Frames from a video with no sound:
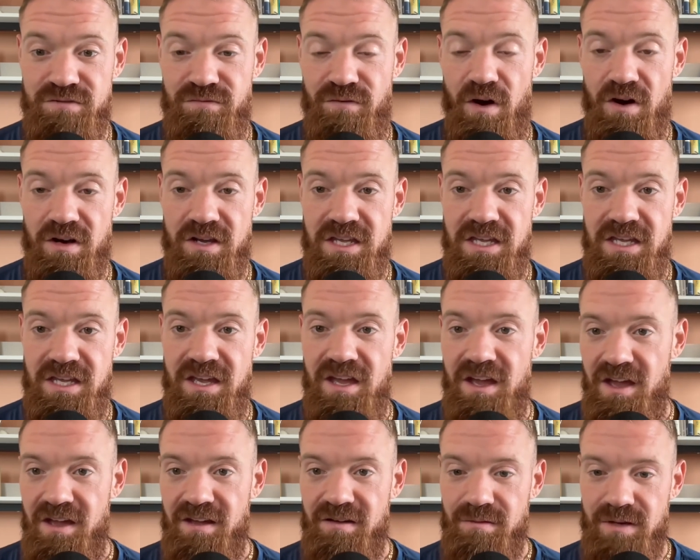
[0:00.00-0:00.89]
funky
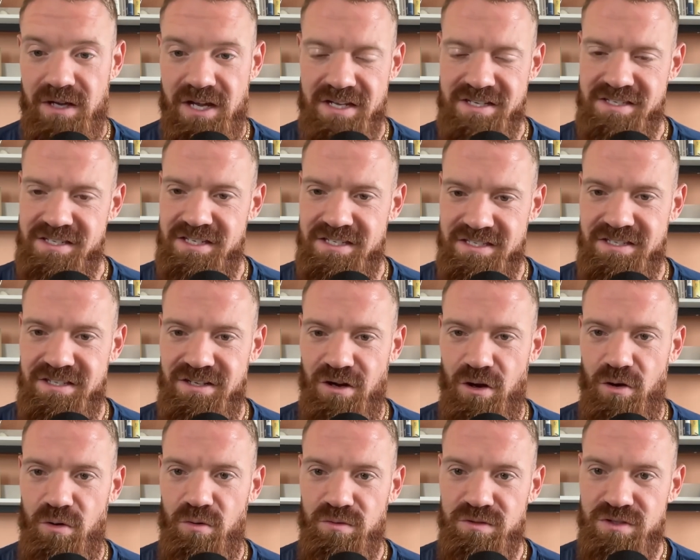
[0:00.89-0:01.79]
because he's,
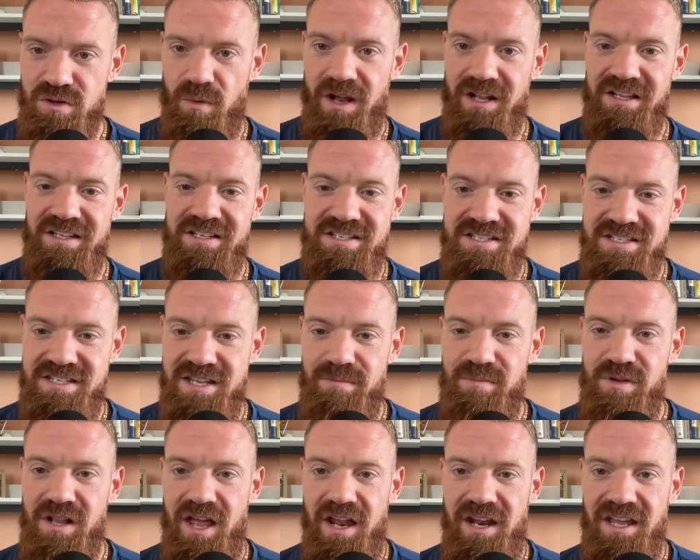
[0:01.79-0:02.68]
directly
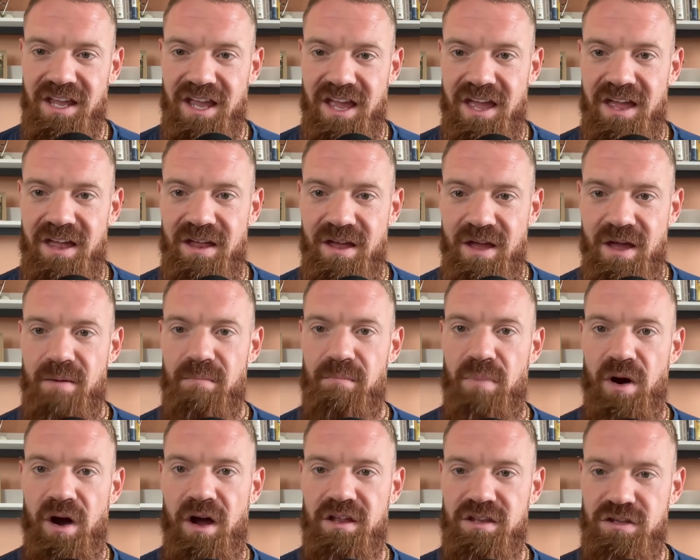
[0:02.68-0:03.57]
stimulating it,
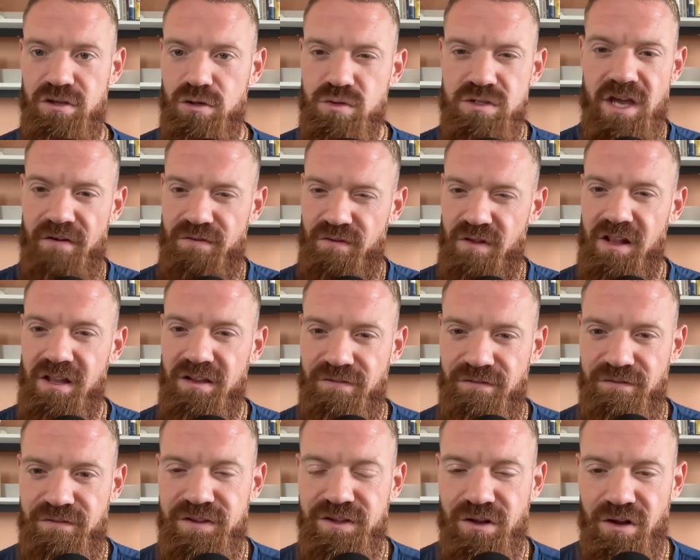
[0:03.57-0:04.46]
but you definitely
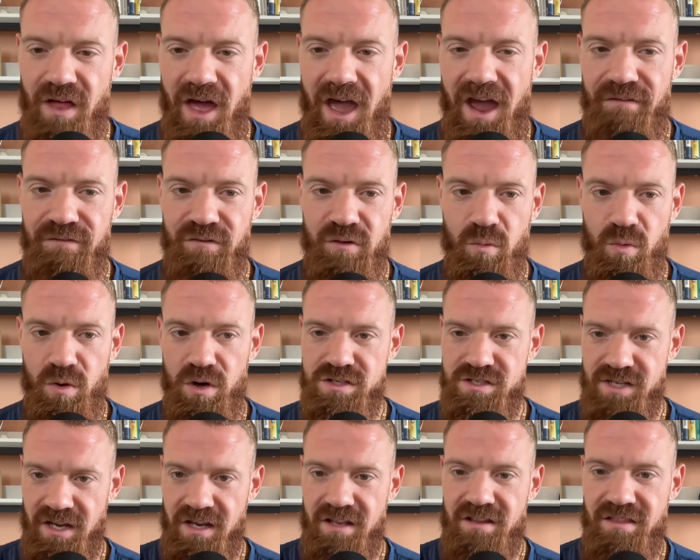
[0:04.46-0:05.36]
feel
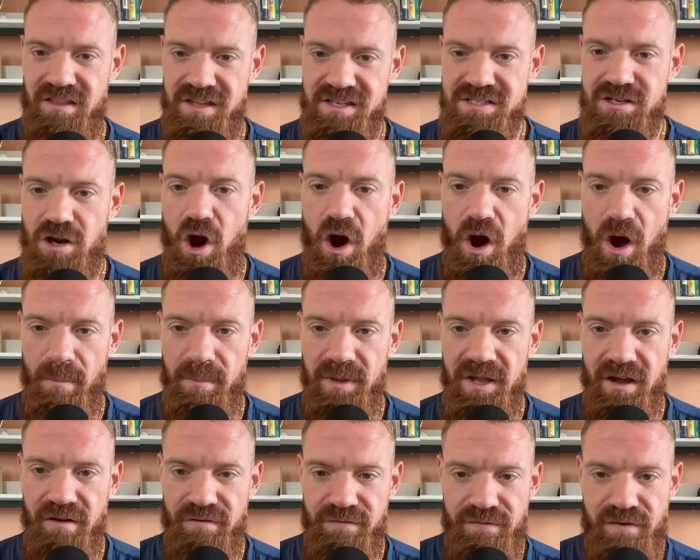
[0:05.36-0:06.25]
afterwards like this
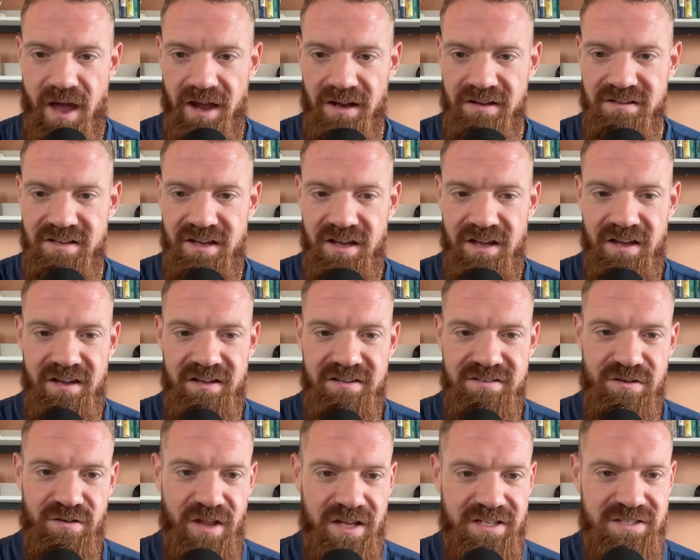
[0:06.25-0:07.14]
calming effect.
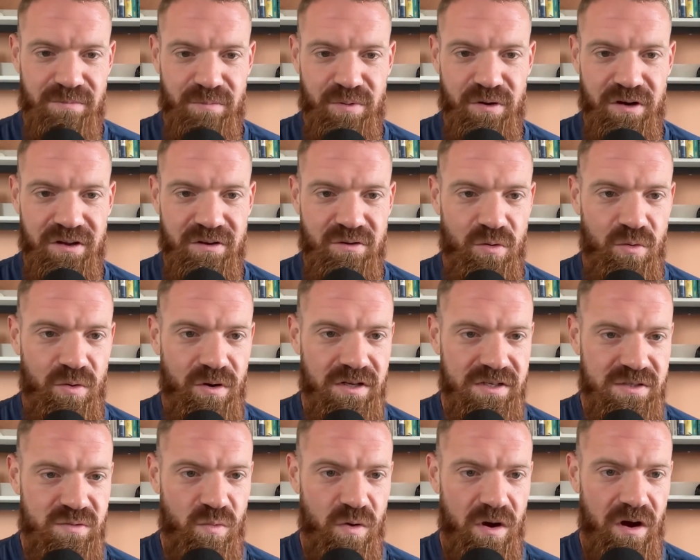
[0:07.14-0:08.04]
So that's a pretty cool one
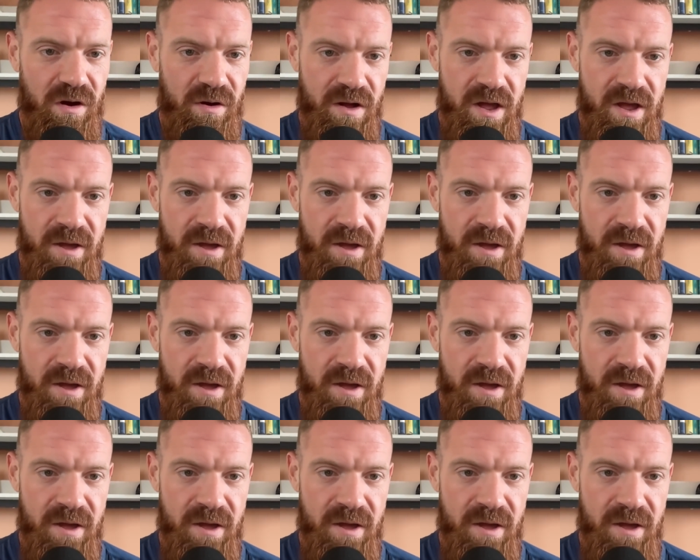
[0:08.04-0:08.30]
as well.